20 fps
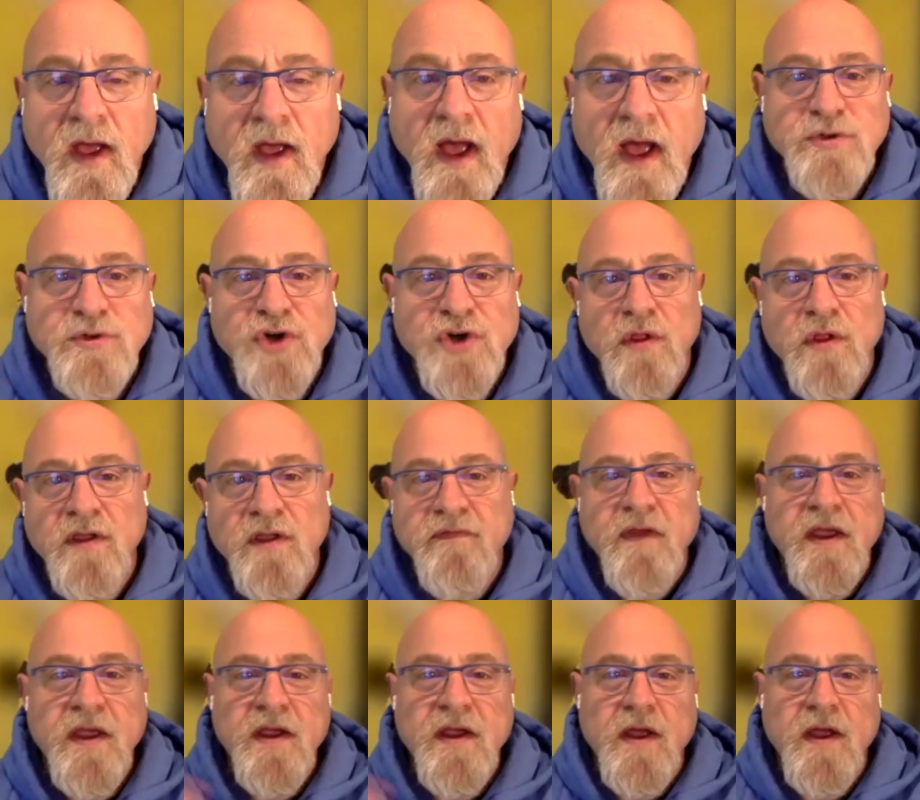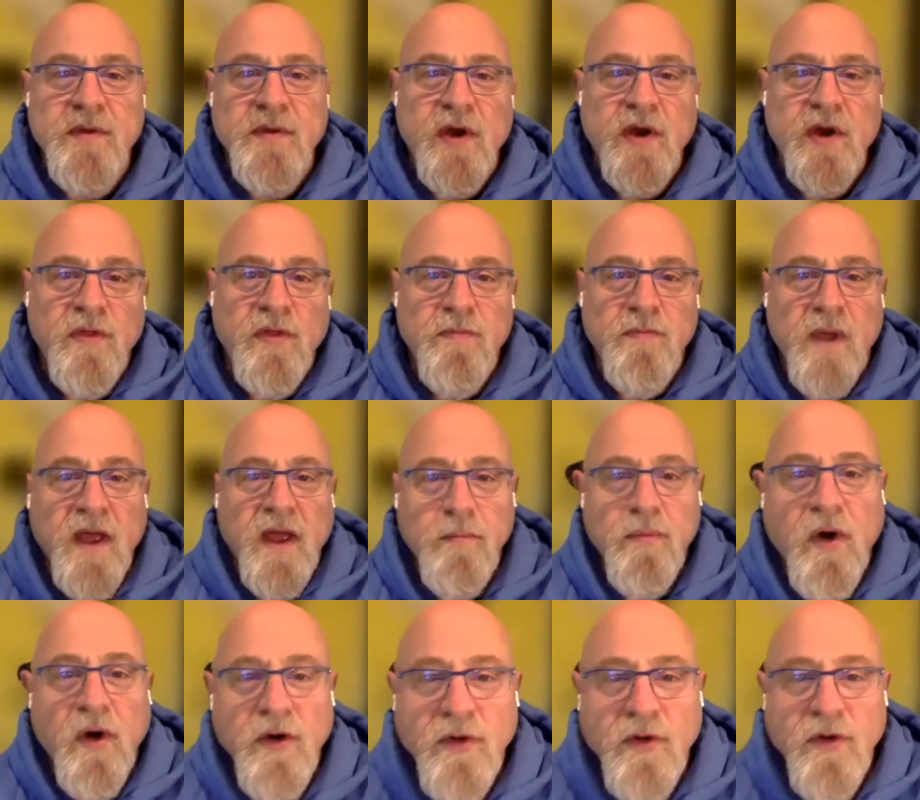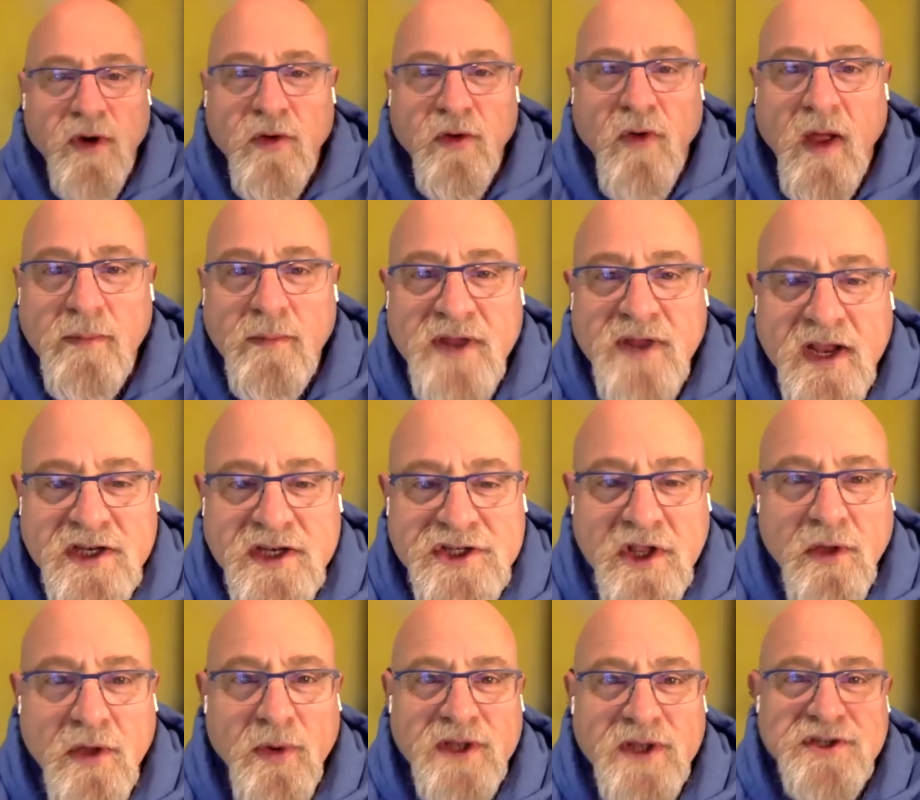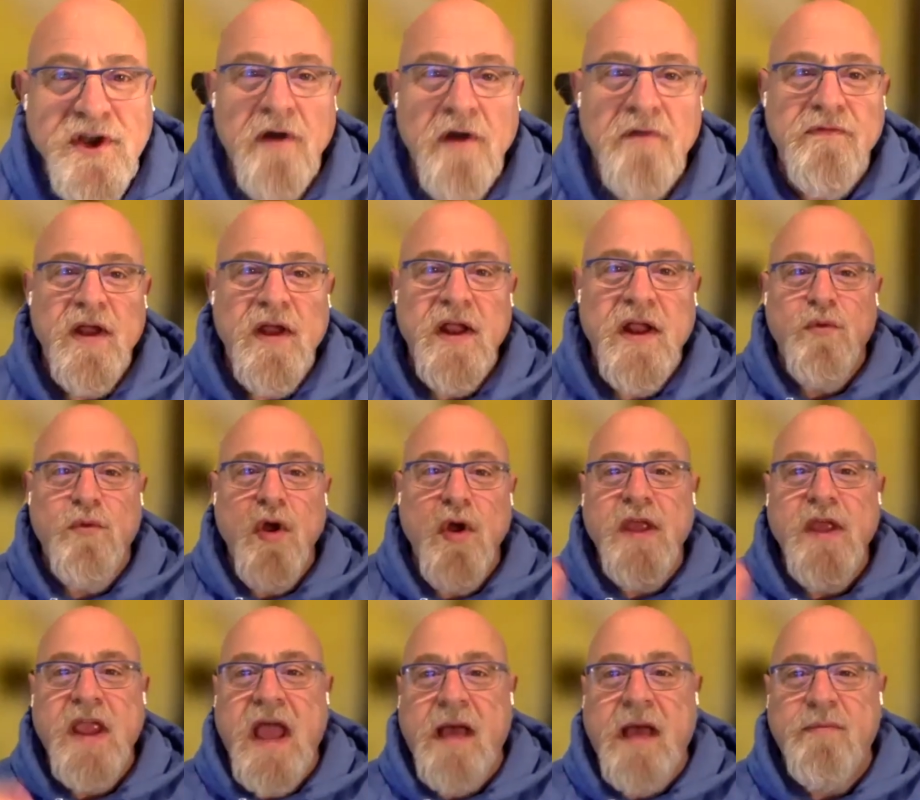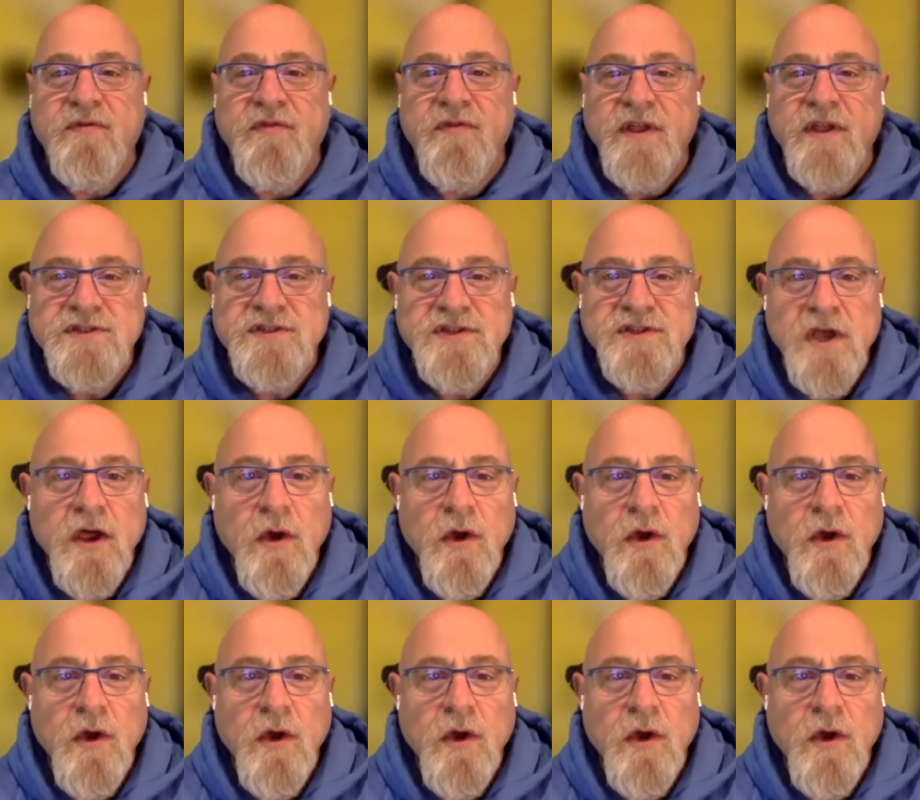I'm Charlie Fink. I'm here with my partner in crime, Ted Schilowitz, and our friend Rony Abovitz.